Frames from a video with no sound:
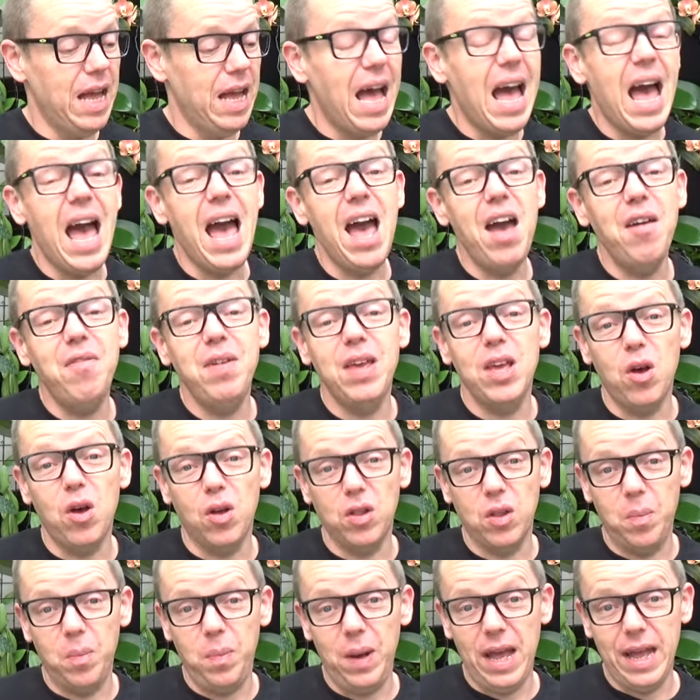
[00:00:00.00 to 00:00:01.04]
heavy on
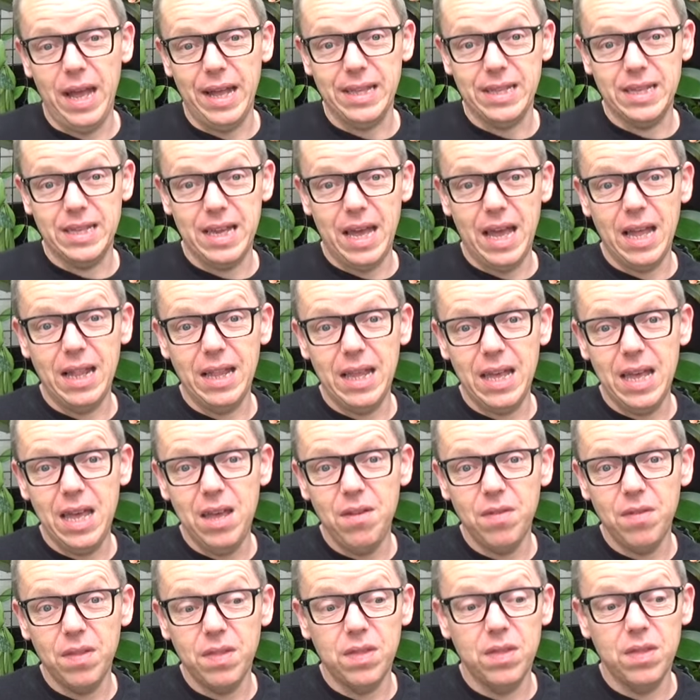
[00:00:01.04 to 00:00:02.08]
the plants and
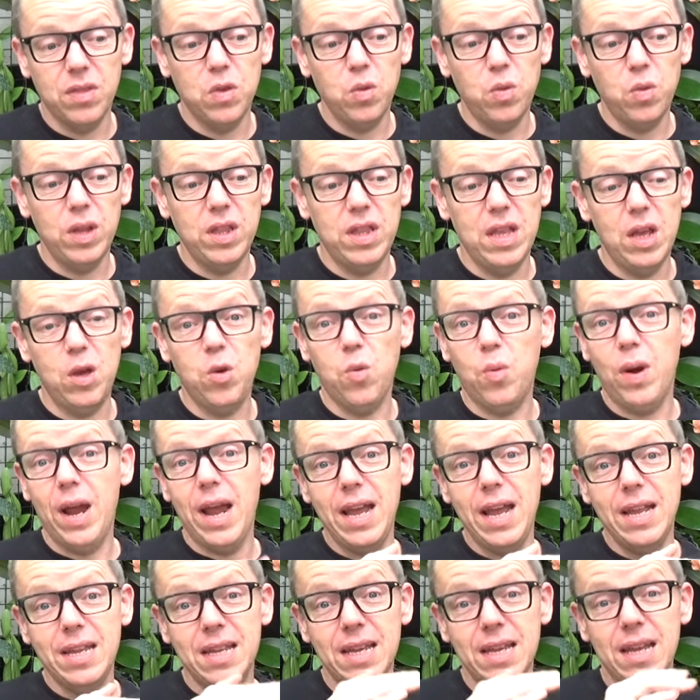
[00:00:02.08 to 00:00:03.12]
even to a
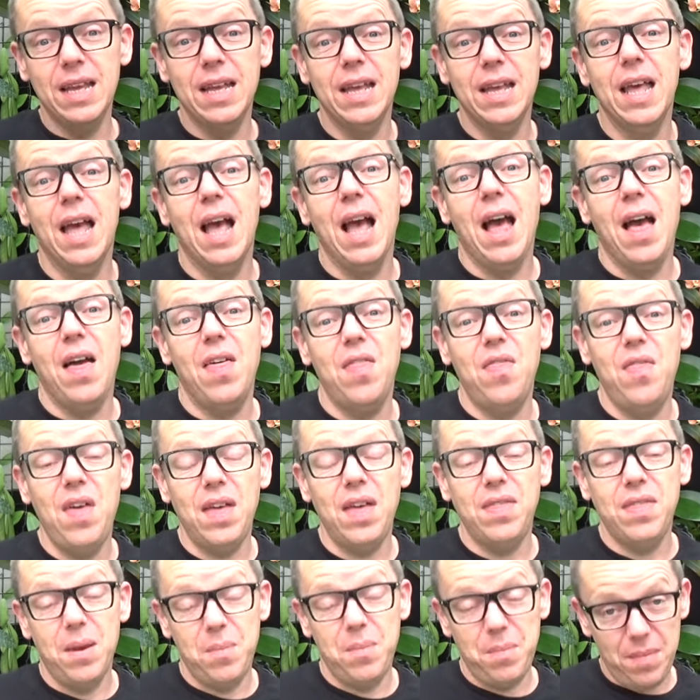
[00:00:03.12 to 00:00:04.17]
degrade
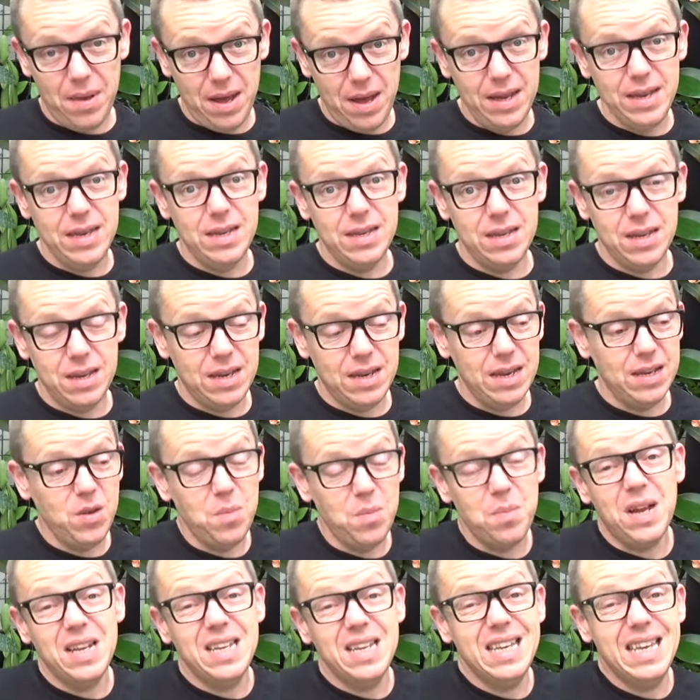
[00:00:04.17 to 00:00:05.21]
that they might that you
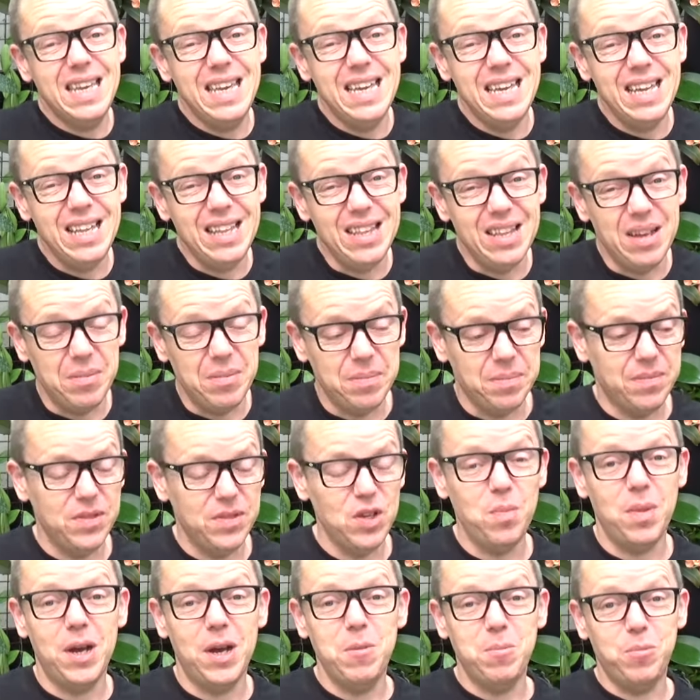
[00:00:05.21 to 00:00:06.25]
might kill them you
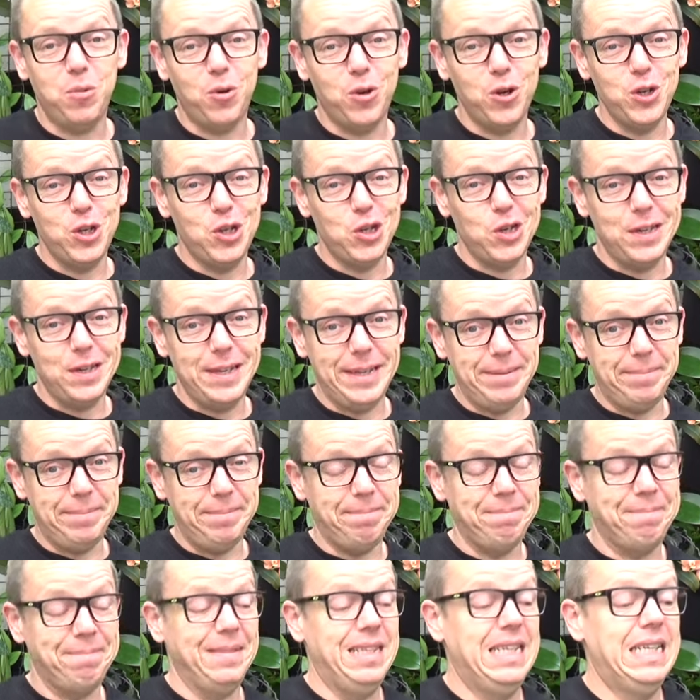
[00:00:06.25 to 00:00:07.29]
might poison them
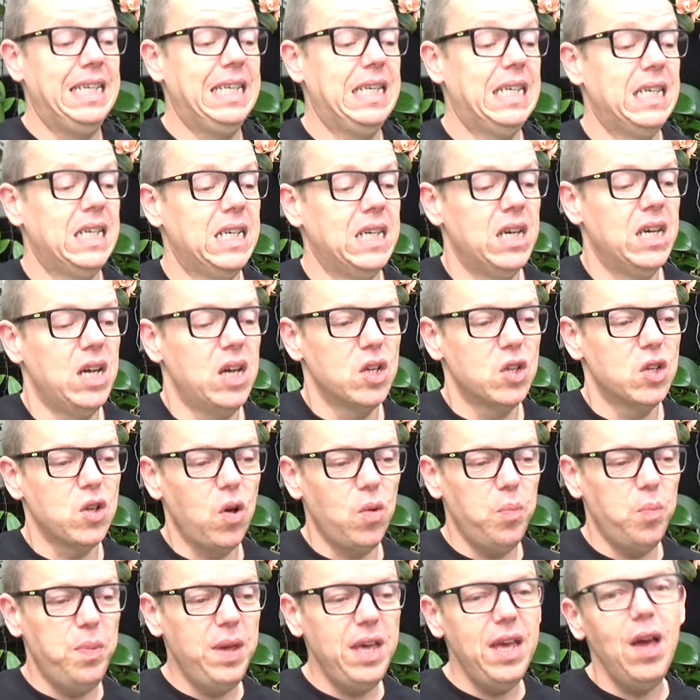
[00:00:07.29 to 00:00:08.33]
so
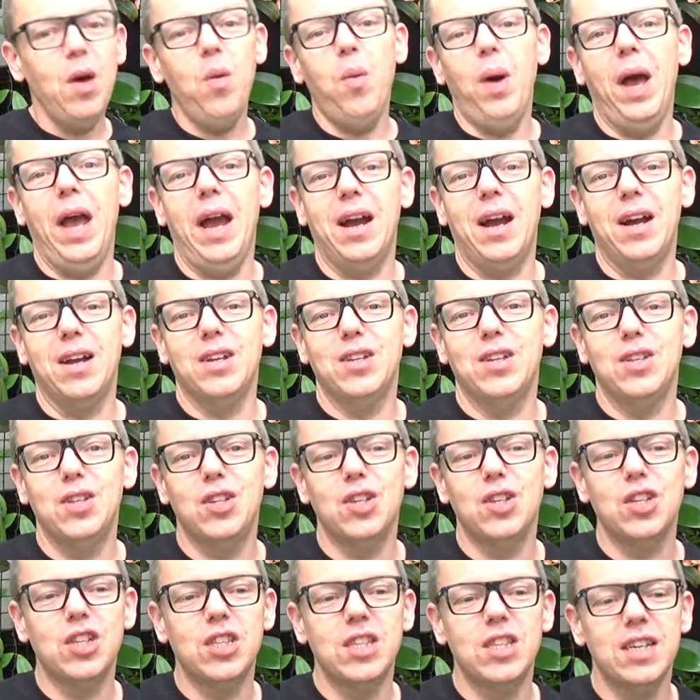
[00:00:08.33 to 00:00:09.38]
be aware
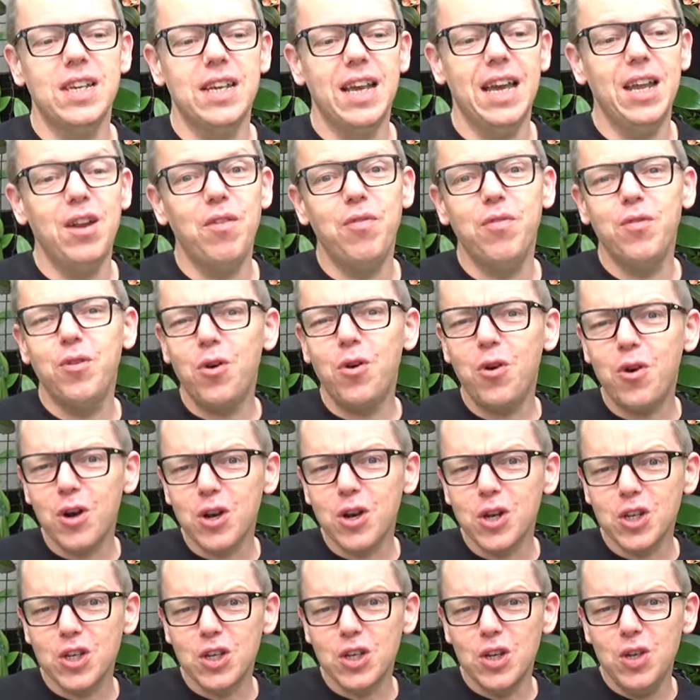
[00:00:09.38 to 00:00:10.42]
just uh, and of
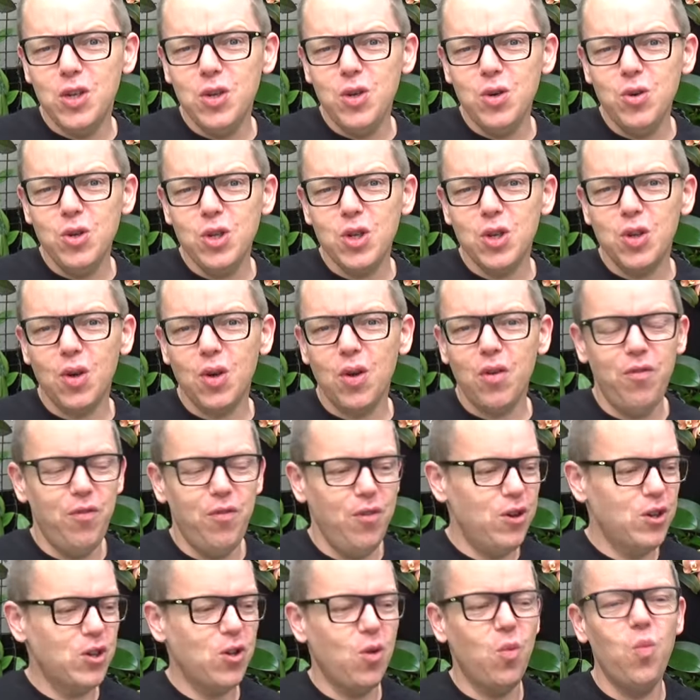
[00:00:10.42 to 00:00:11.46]
course use it uh,
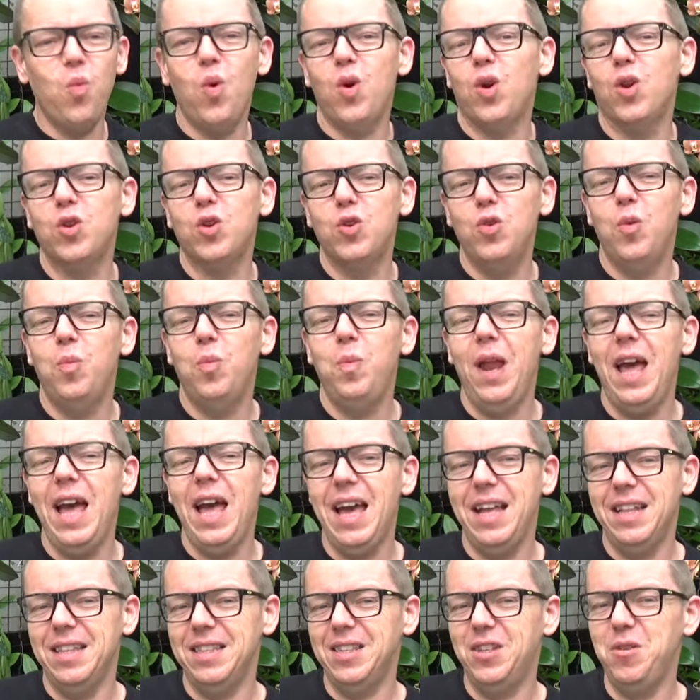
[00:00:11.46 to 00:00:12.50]
first on one or two
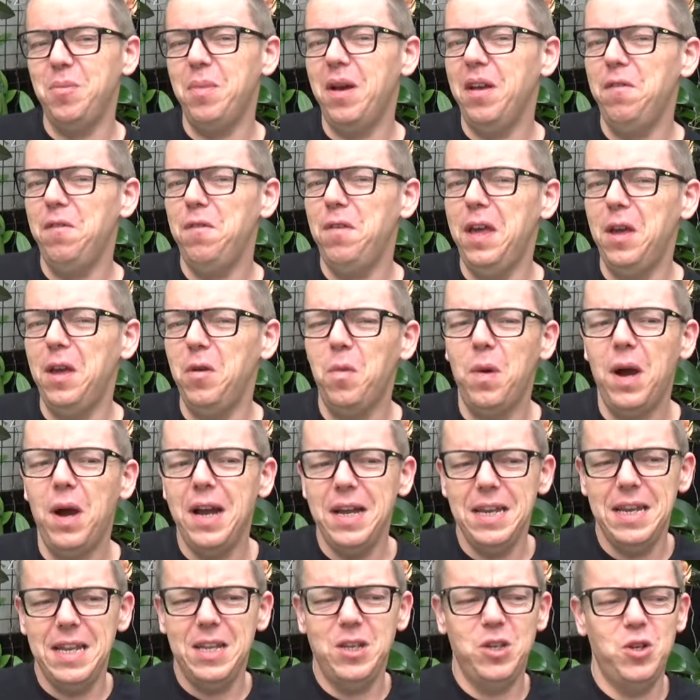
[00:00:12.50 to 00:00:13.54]
plants you might think why
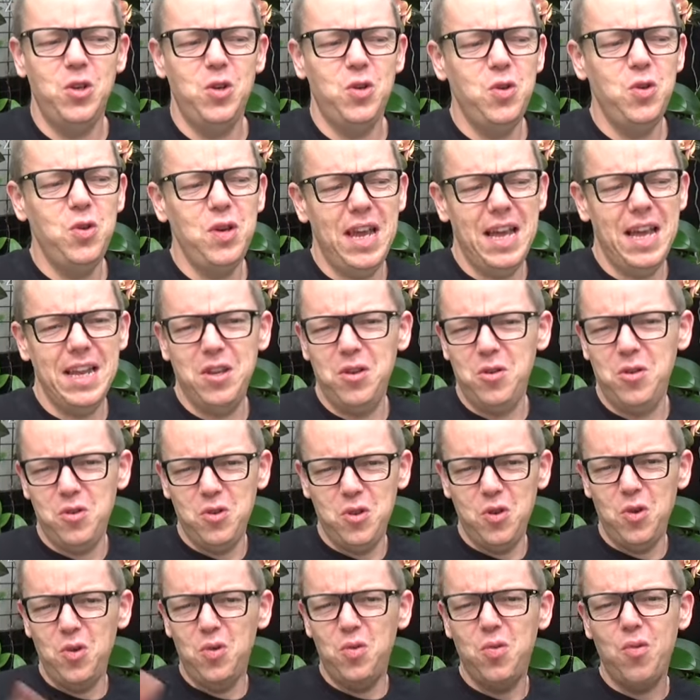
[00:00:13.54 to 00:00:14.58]
didn't you do that you
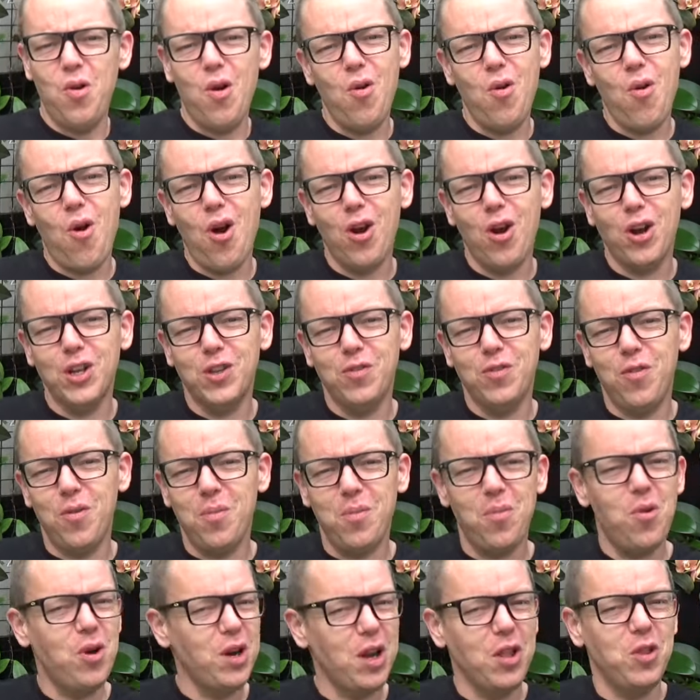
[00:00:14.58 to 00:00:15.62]
you grow orchids for
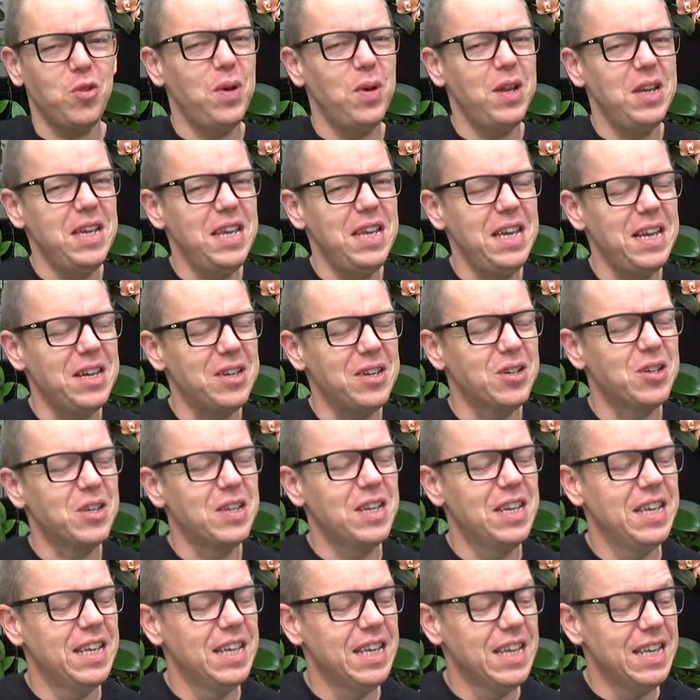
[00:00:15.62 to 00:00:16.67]
more than 20 years
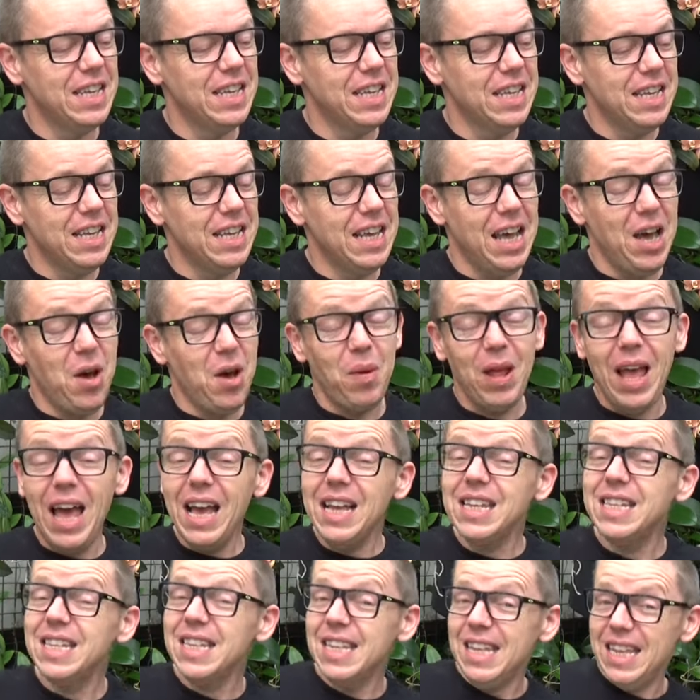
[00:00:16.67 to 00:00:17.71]
But
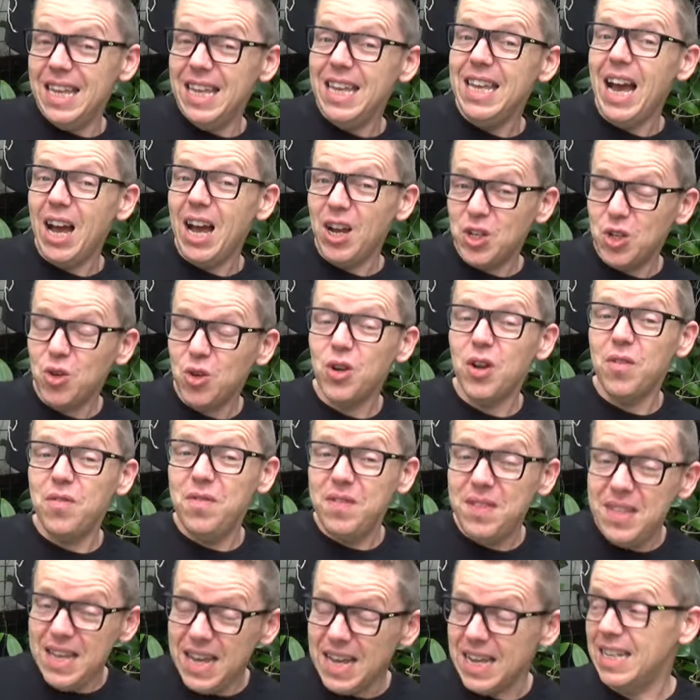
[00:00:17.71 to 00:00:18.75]
actually i sort of
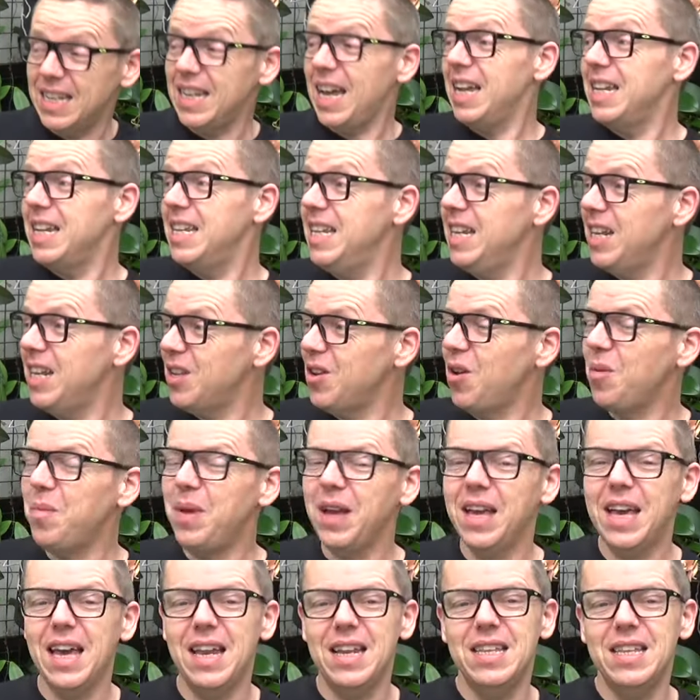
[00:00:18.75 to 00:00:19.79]
did i did it on my
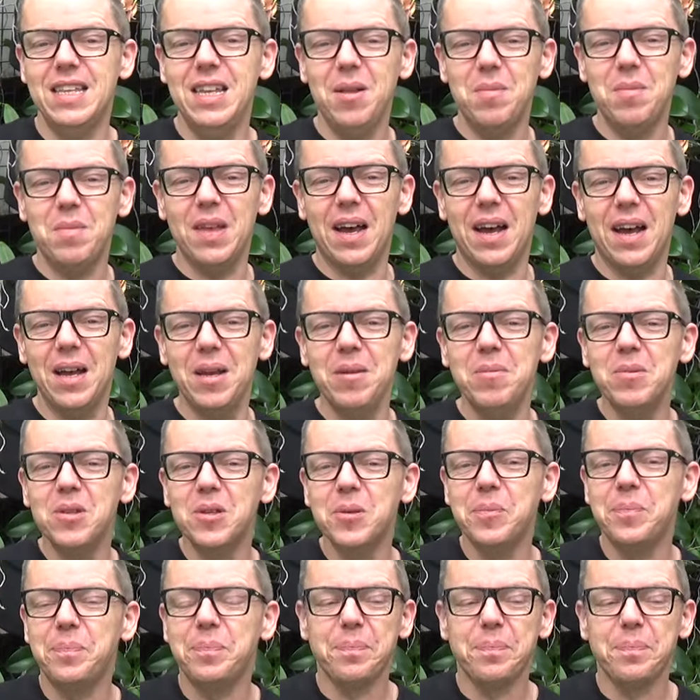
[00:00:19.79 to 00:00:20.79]
catasetum types